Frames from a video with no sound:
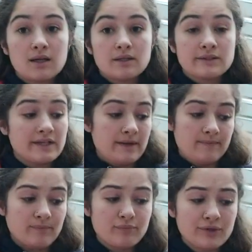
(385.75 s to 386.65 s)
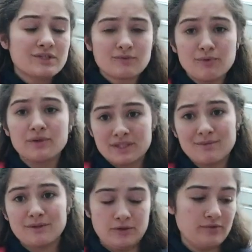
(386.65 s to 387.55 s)
So yeah, pretty smooth
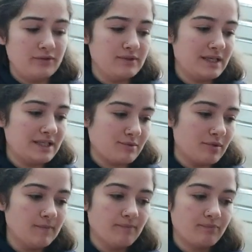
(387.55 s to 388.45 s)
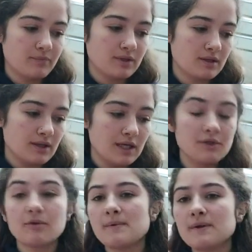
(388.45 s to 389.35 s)
sabayon if you ask me. And
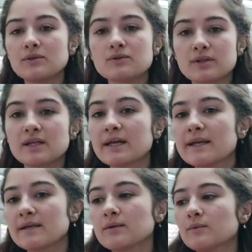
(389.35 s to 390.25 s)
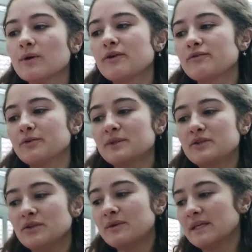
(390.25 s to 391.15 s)
you may be also thinking, what have you been
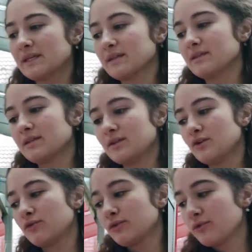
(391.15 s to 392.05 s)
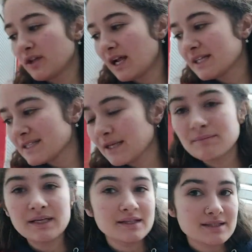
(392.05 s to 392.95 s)
doing for the last 10
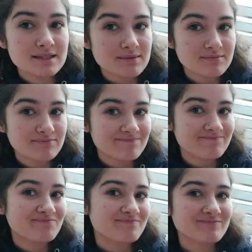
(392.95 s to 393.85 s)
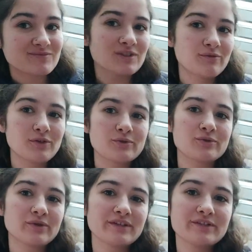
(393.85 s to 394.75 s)
minutes? If not
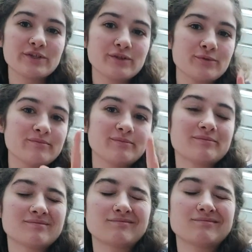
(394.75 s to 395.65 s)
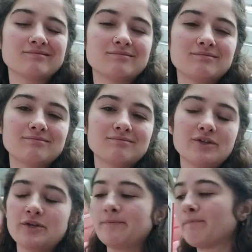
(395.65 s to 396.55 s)
talking to
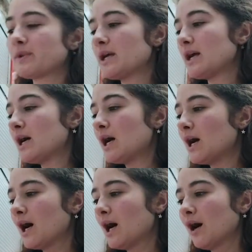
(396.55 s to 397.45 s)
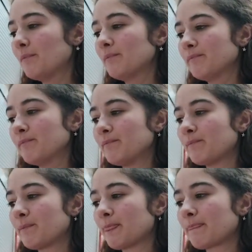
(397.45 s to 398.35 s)
you. I
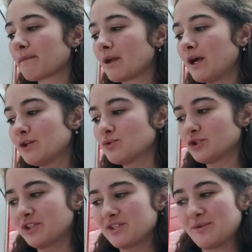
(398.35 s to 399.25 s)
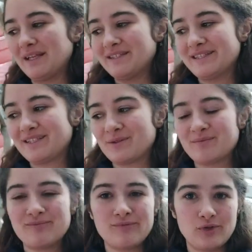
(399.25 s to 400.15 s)
was watching Zoella's
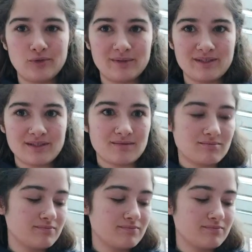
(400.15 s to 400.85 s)
Vlogmas.